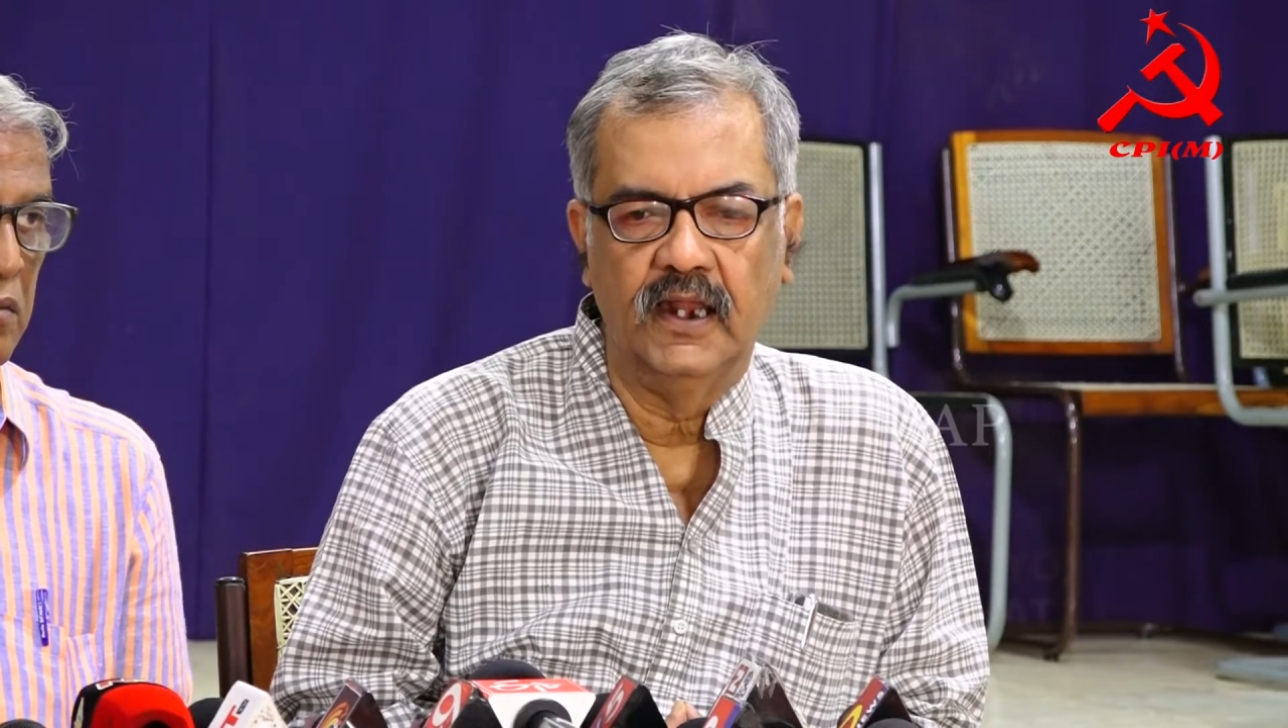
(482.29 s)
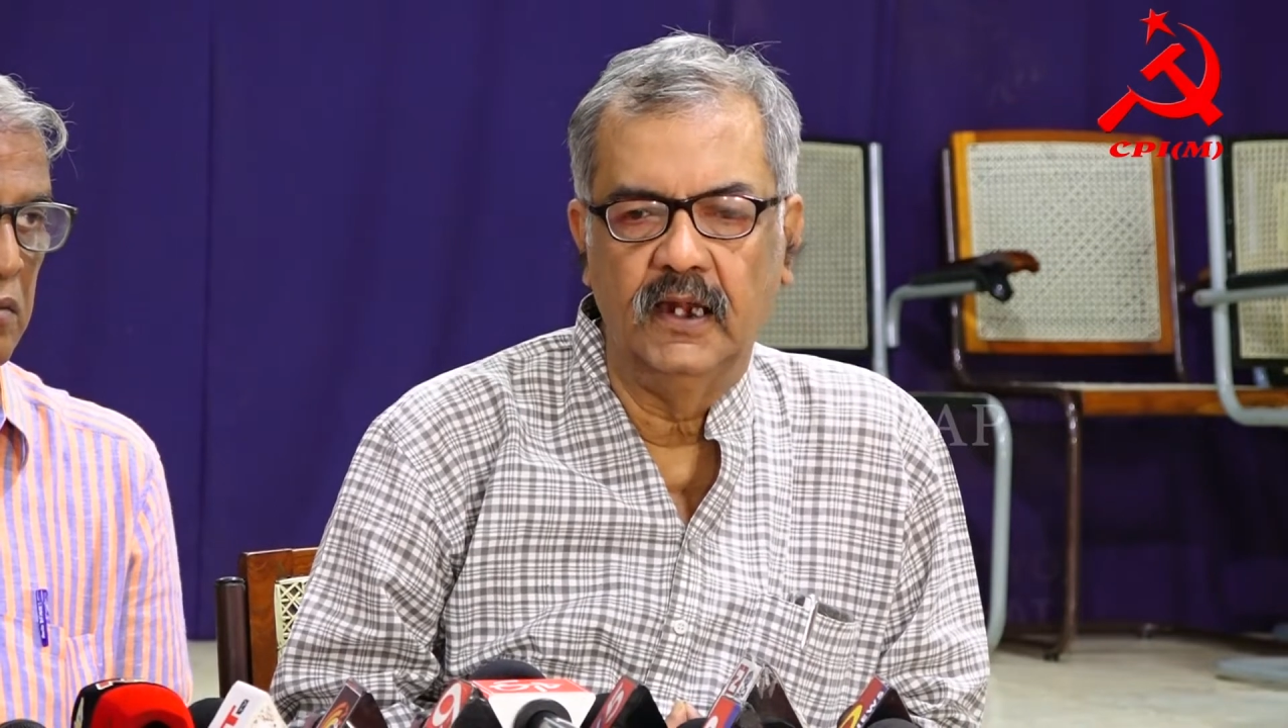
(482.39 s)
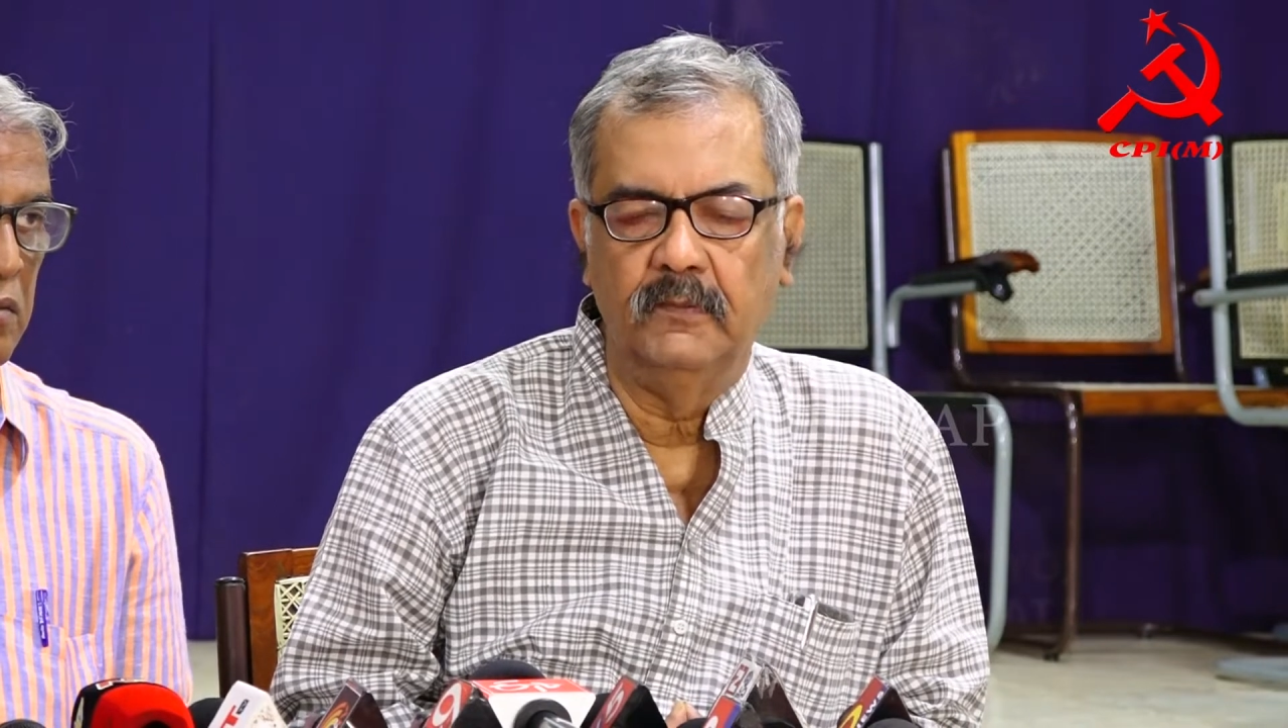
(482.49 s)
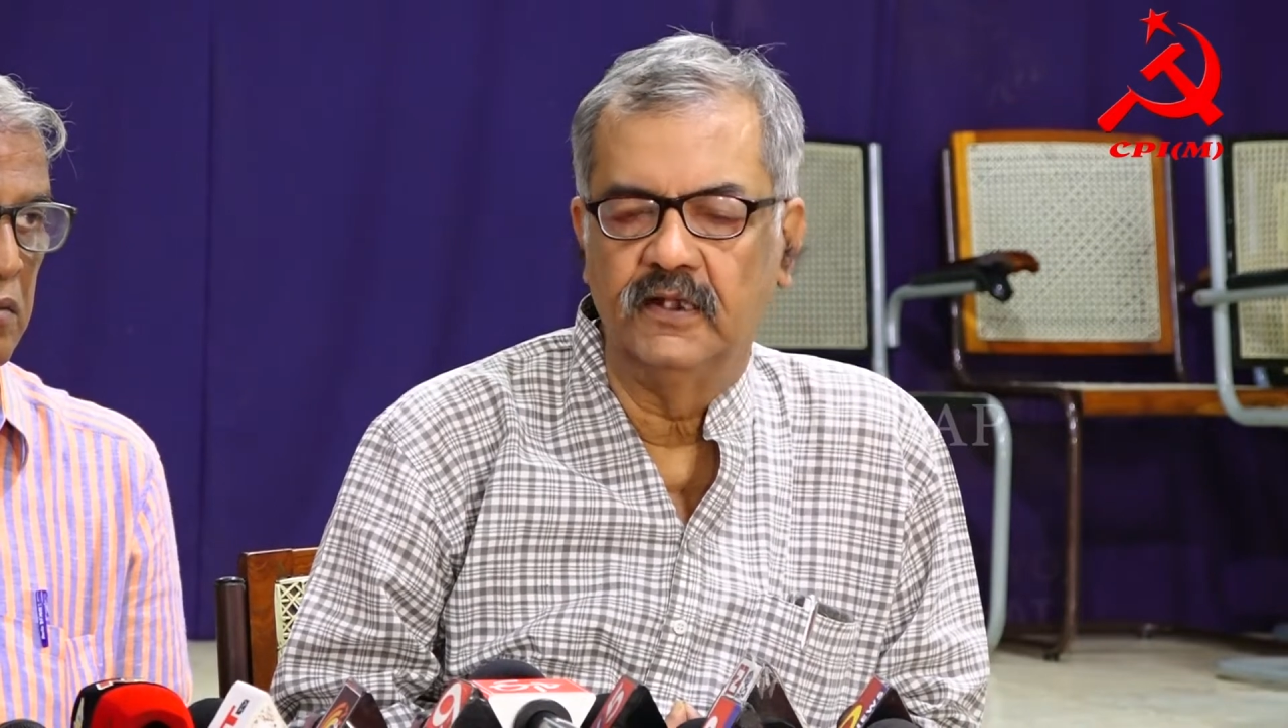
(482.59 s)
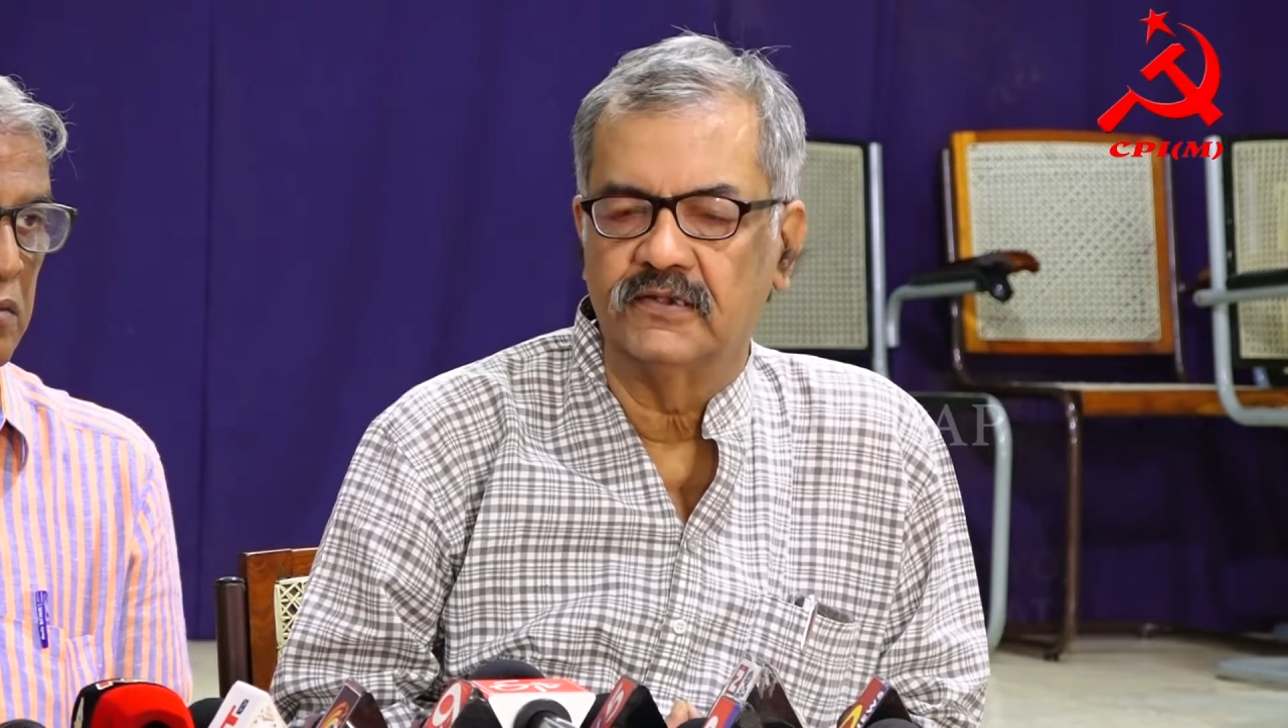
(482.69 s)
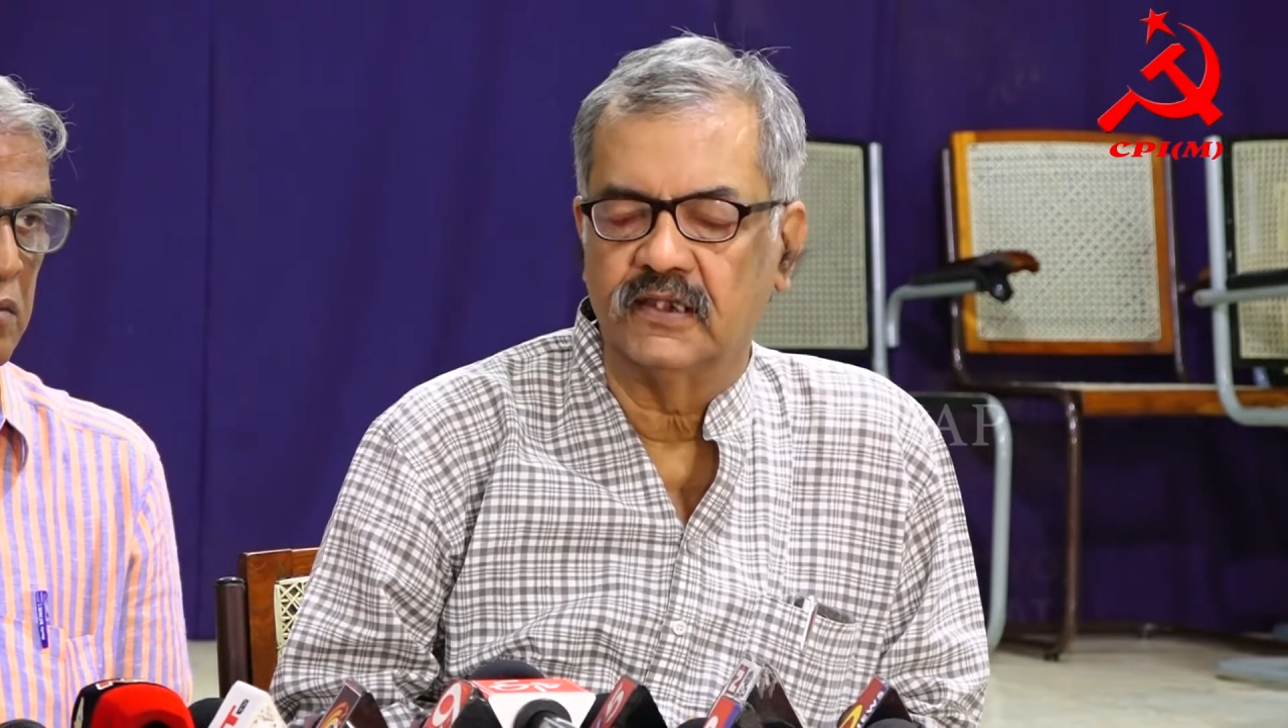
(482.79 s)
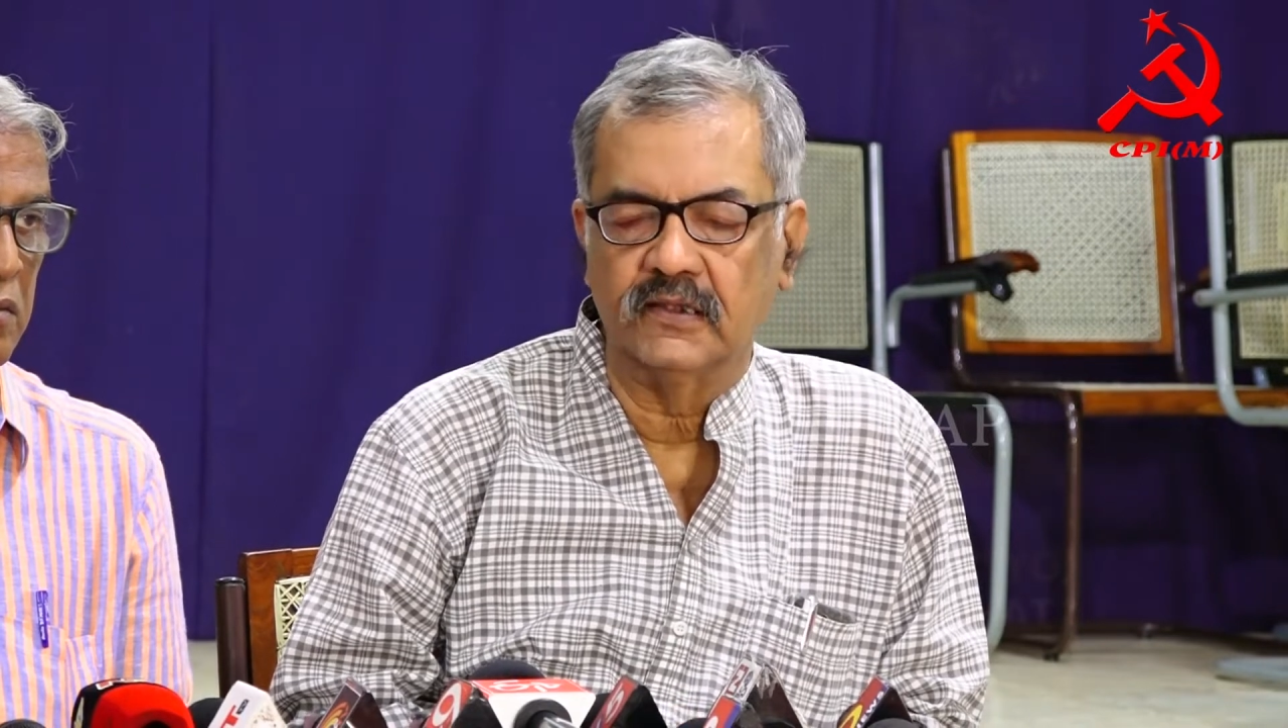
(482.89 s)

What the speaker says: elements,